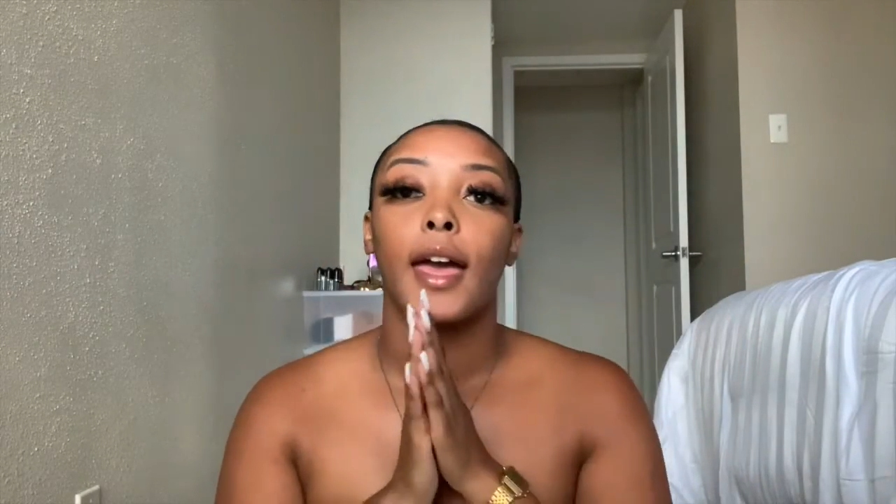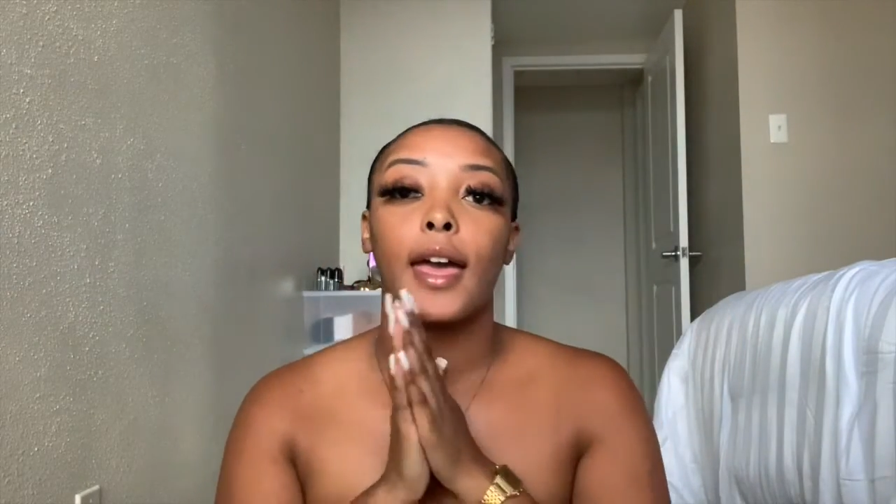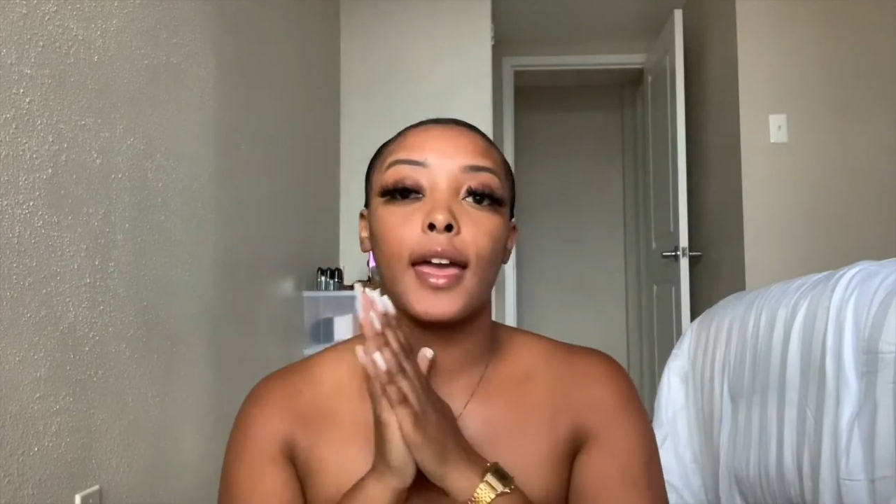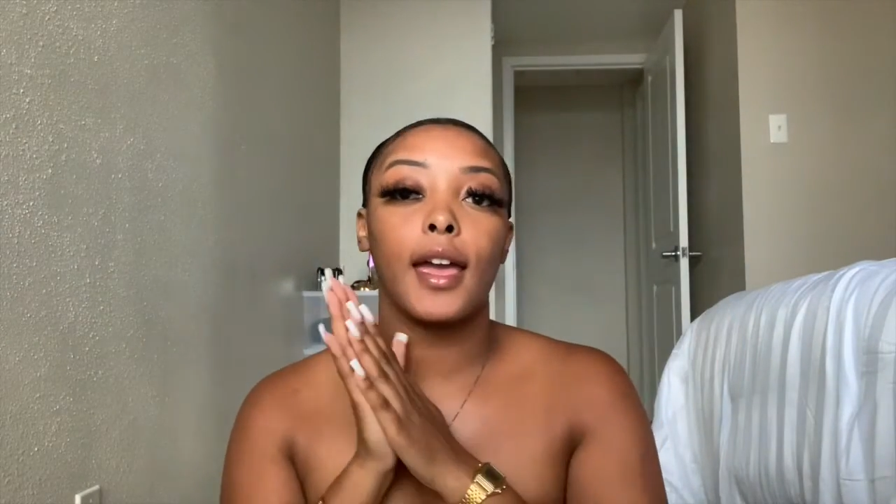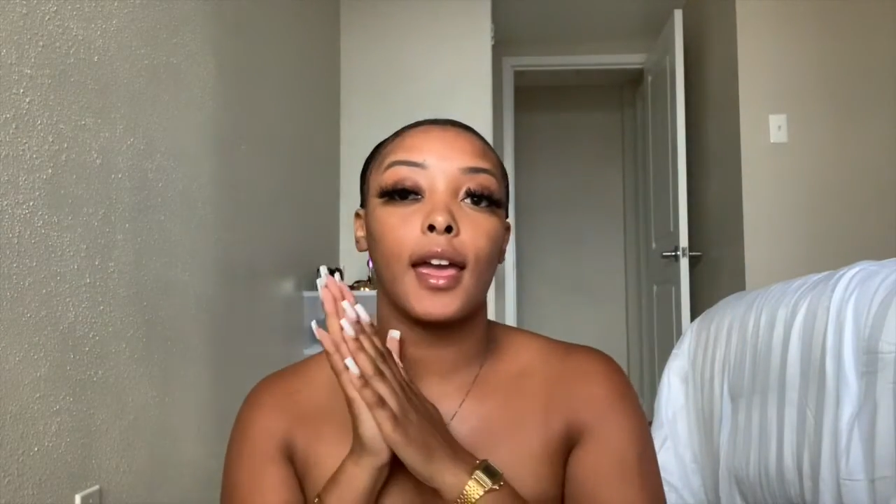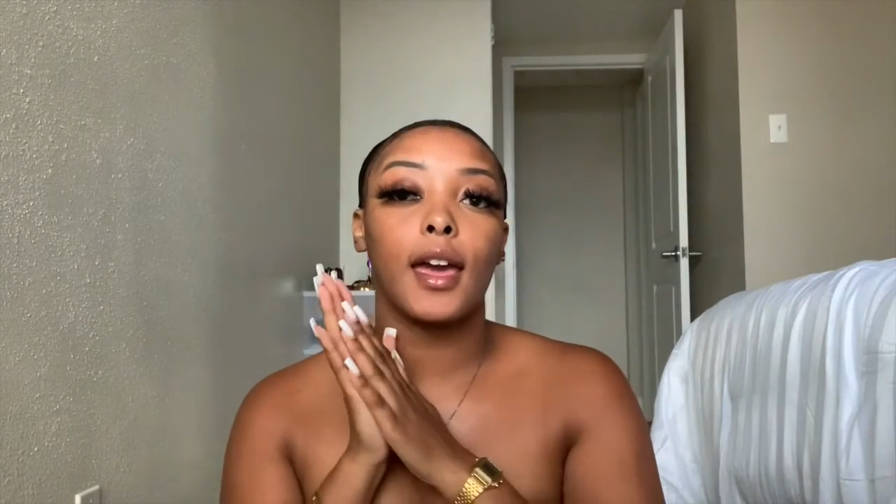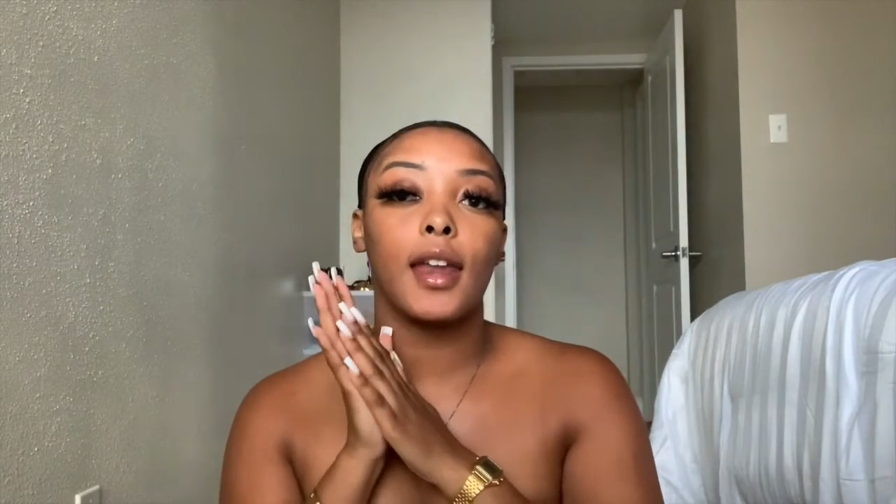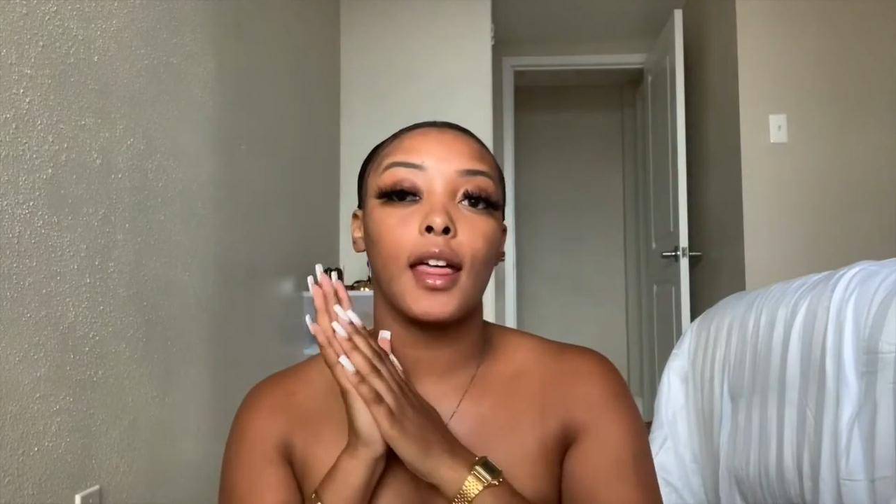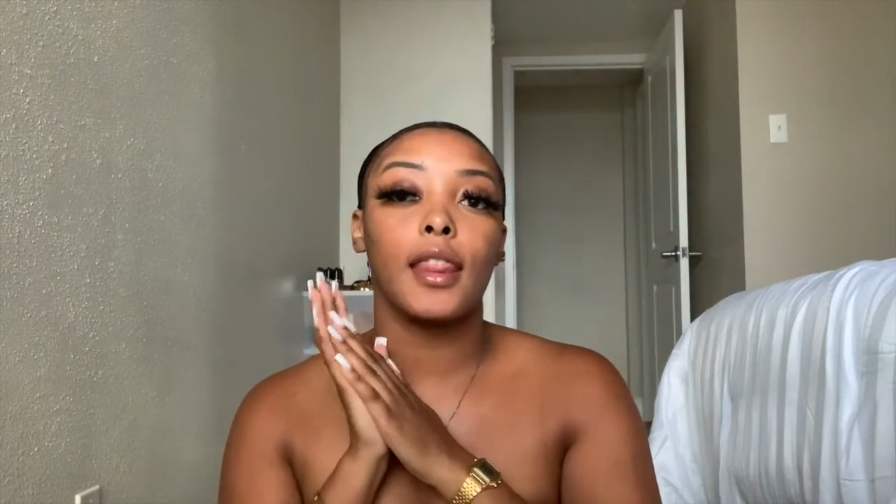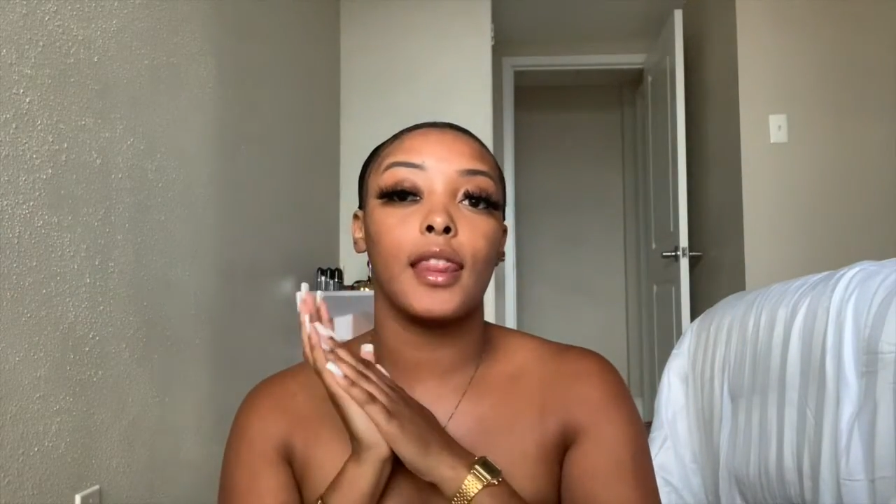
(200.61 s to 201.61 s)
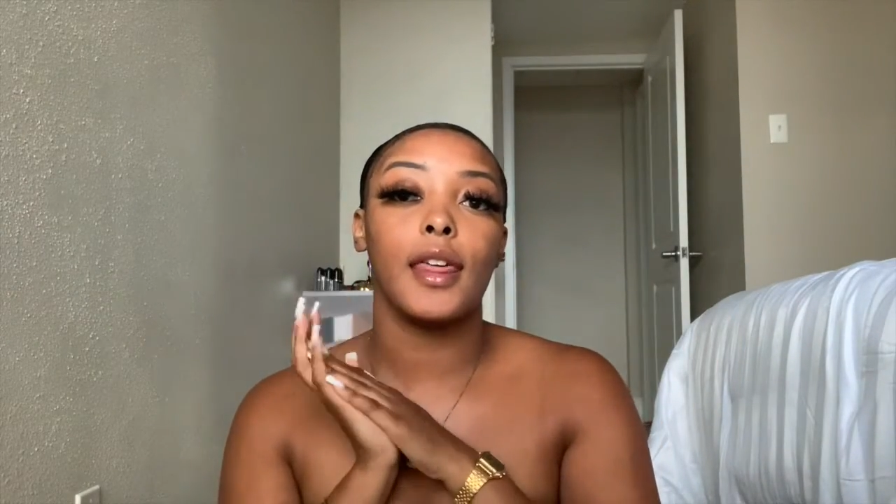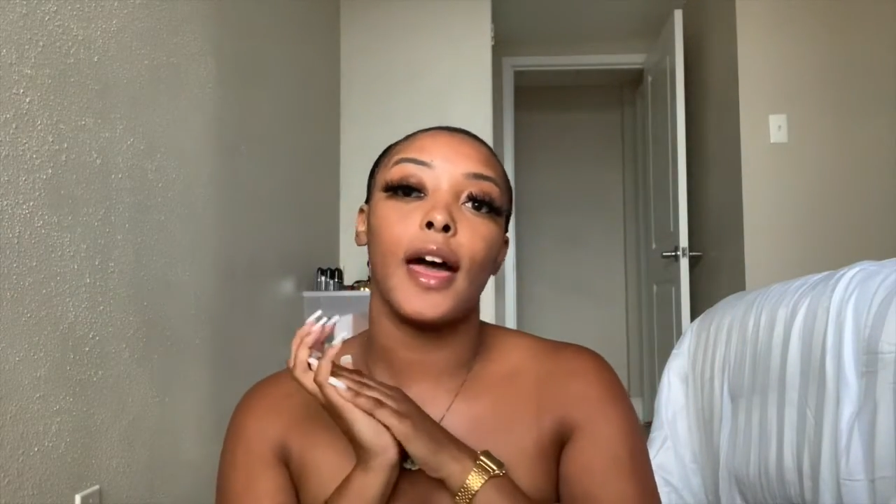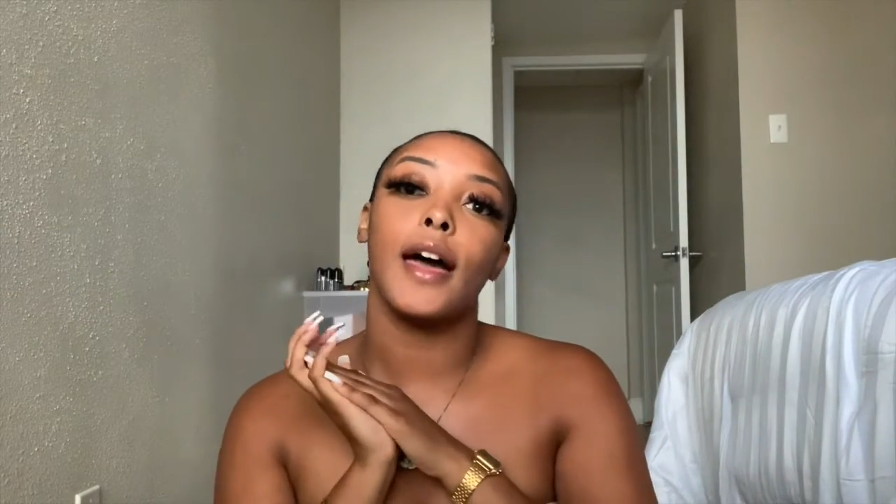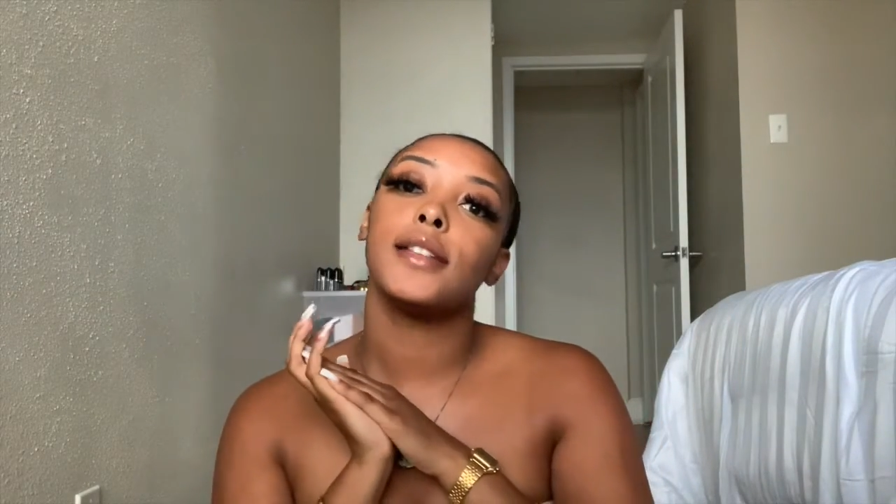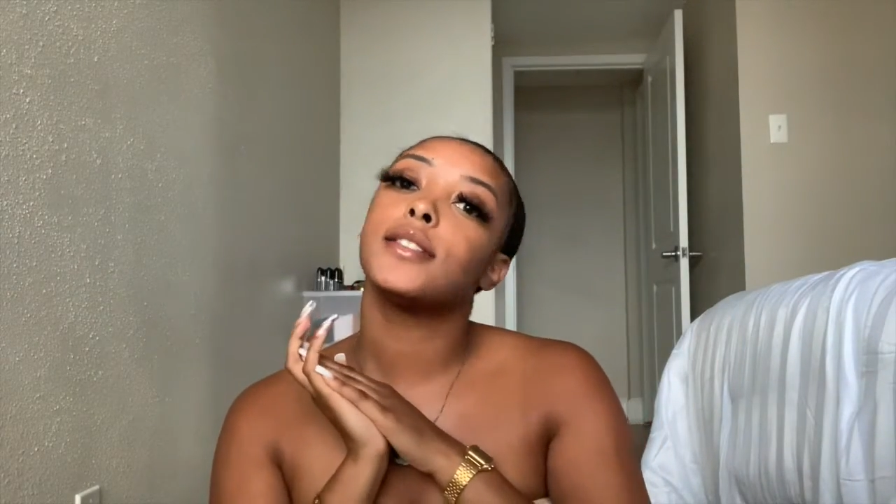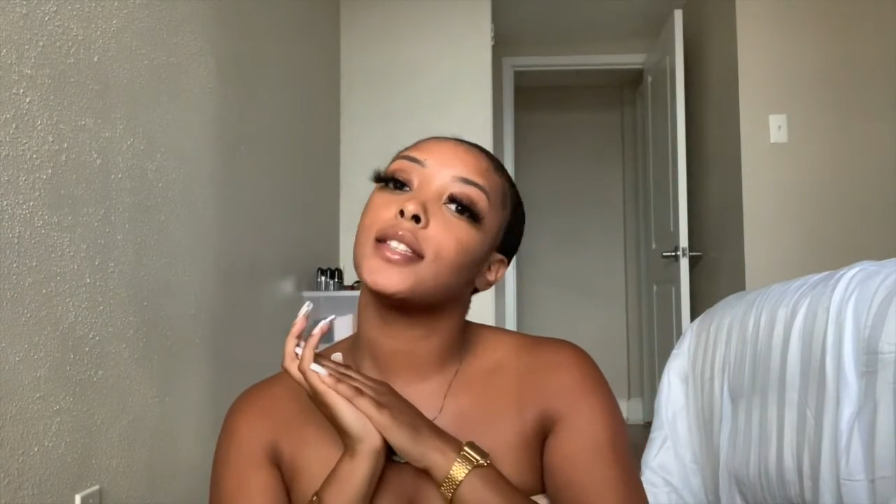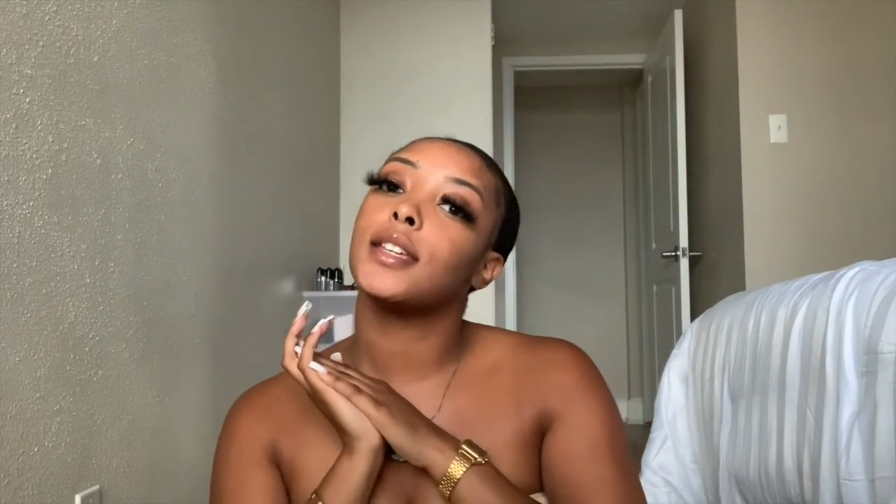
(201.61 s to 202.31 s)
And that